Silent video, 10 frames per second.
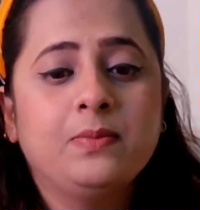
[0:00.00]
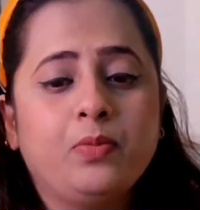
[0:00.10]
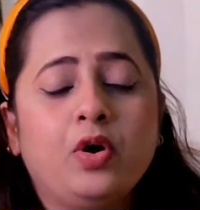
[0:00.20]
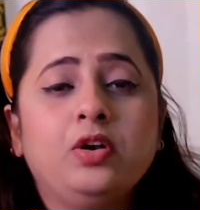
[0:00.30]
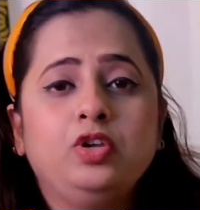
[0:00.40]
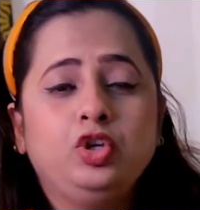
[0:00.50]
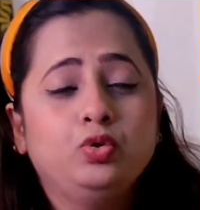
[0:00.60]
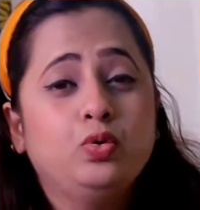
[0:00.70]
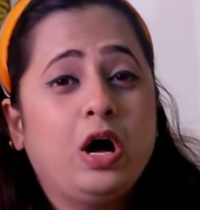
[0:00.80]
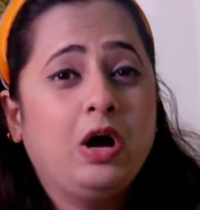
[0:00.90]
upon
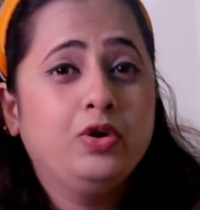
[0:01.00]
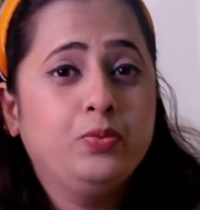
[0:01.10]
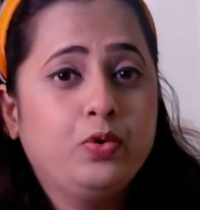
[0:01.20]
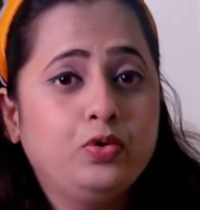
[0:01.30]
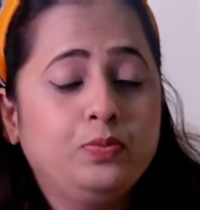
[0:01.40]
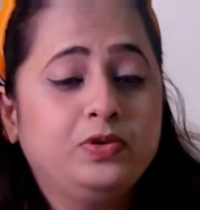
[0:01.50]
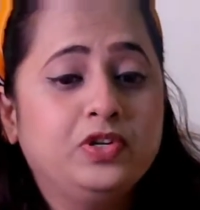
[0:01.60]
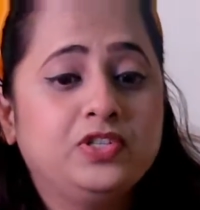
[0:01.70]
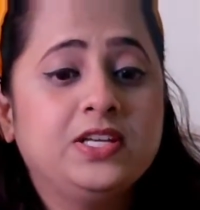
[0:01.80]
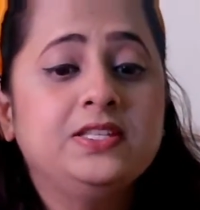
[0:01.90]
you how you want to
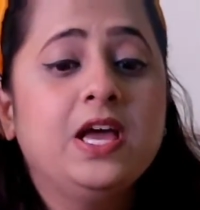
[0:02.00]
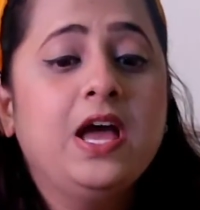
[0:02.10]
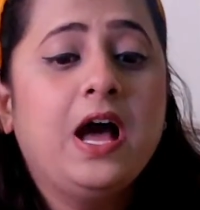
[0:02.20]
purchase.